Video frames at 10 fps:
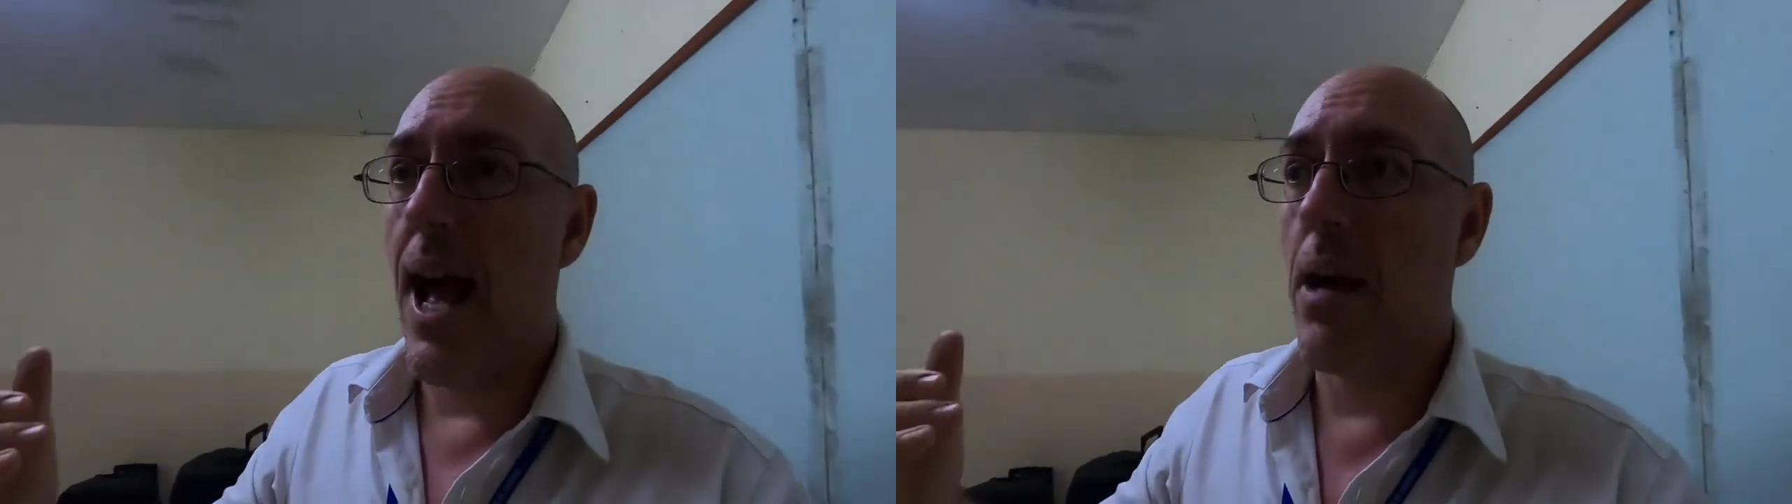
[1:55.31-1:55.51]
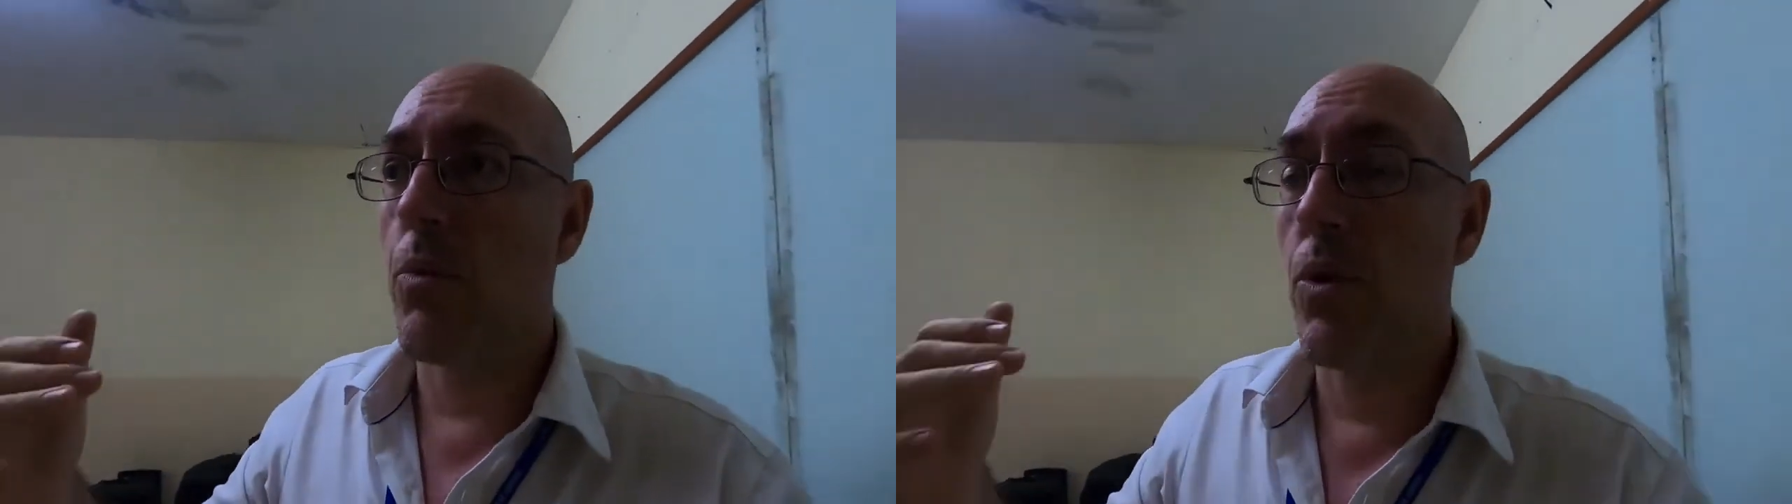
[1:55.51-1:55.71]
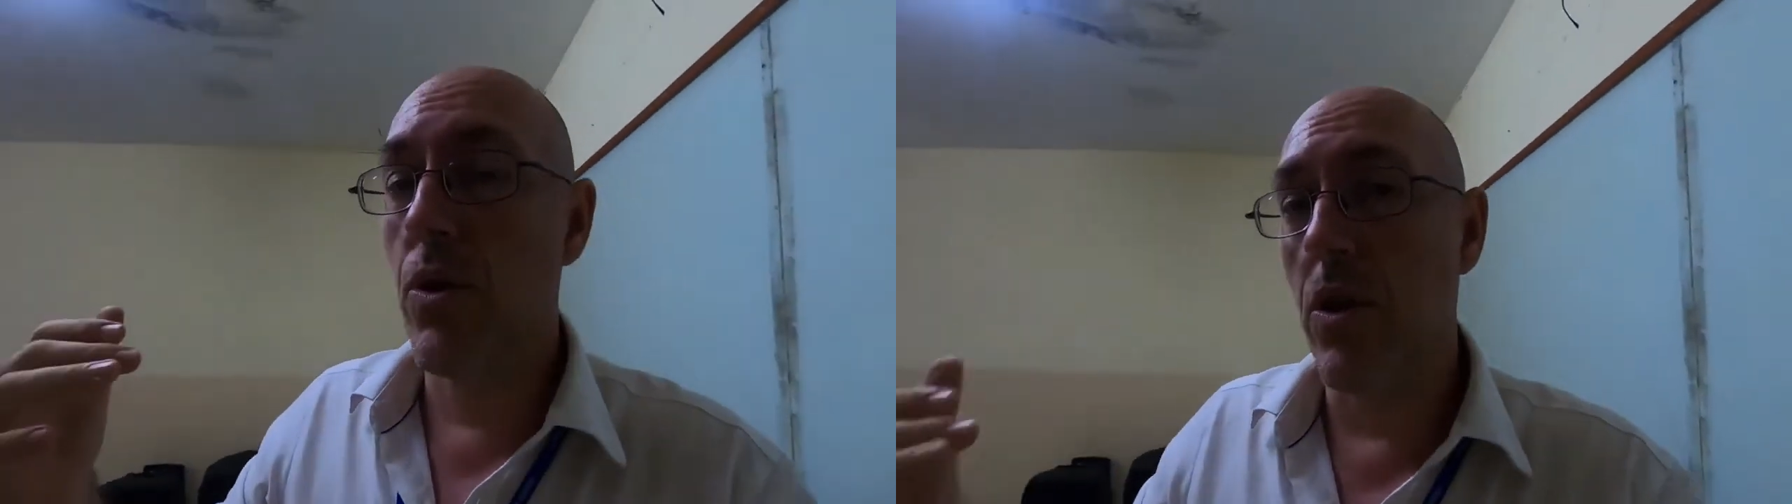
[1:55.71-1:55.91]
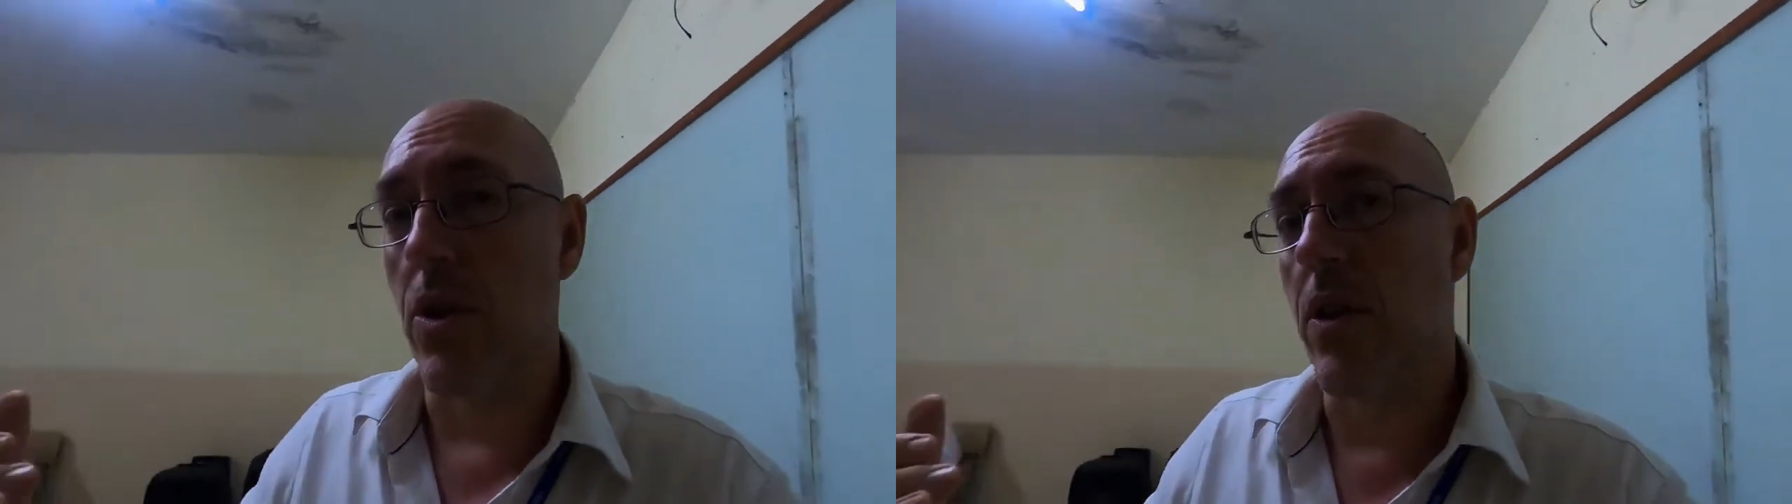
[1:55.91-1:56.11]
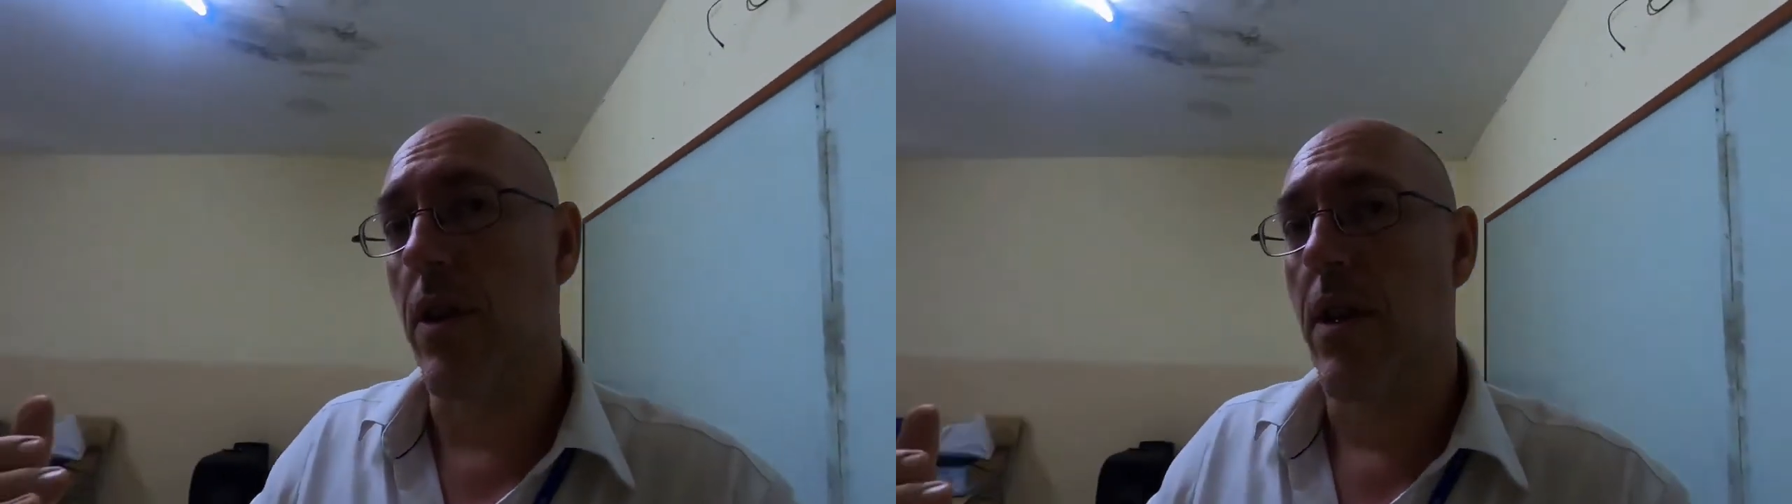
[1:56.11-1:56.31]
and will
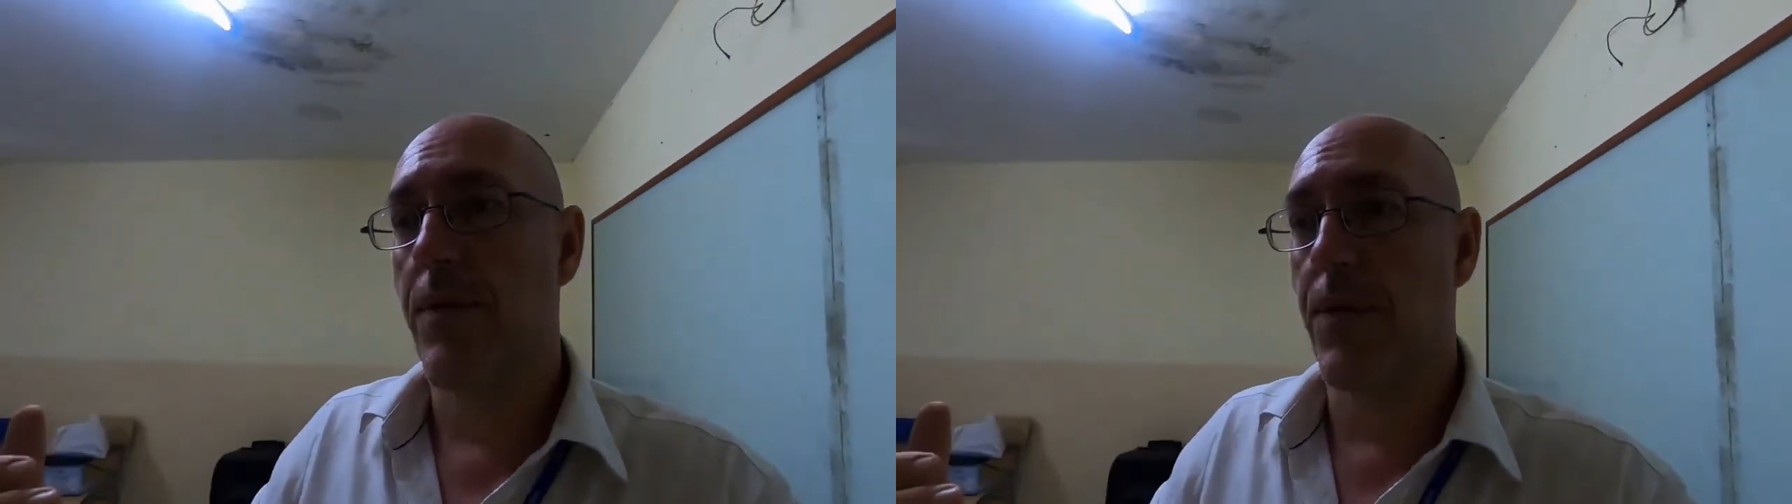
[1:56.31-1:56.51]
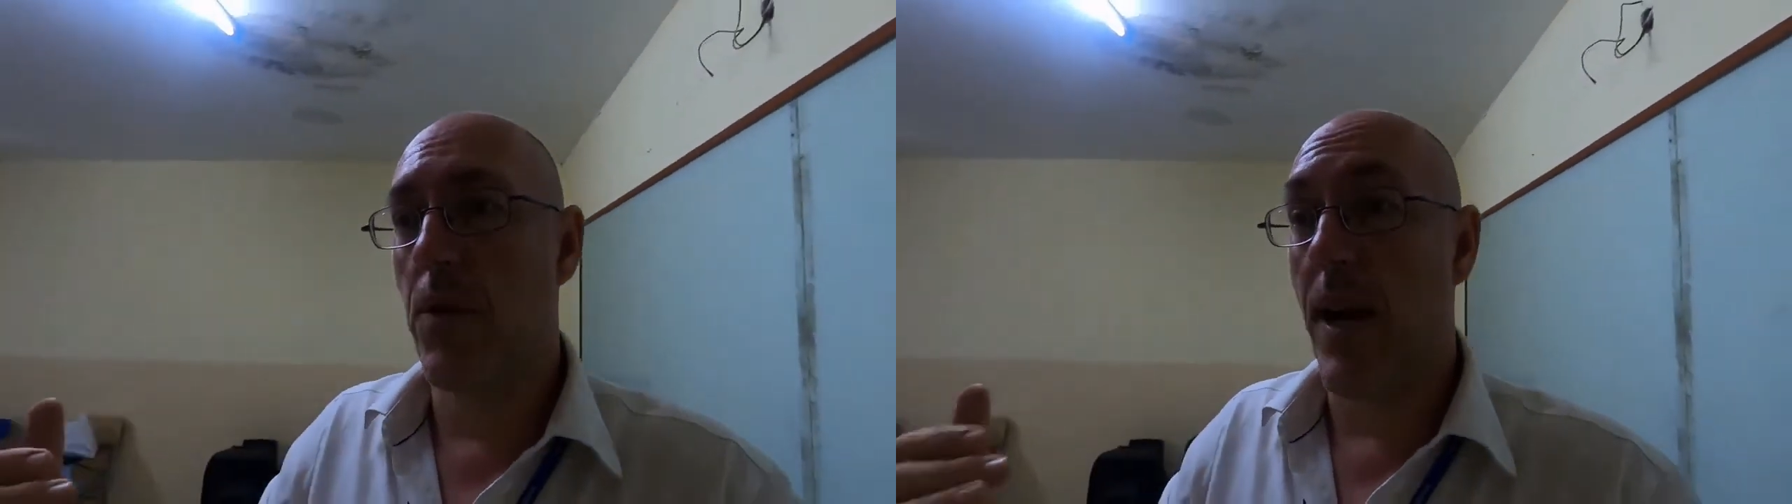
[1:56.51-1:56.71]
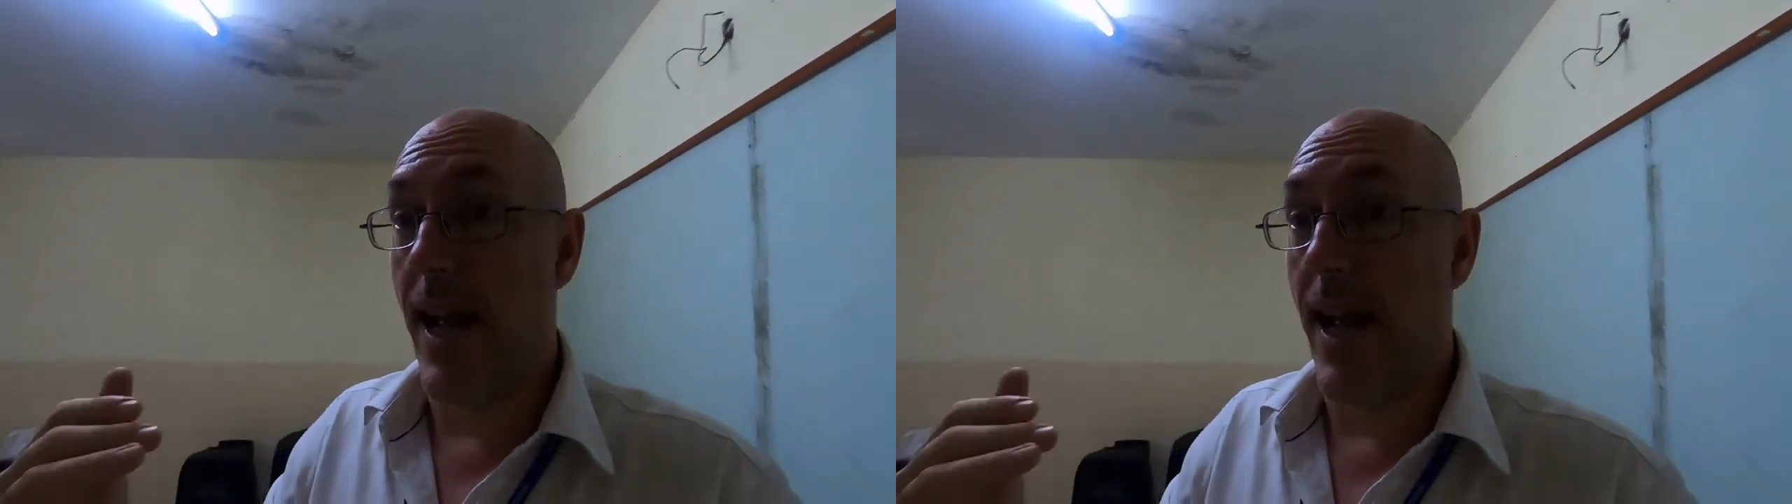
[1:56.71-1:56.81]
look for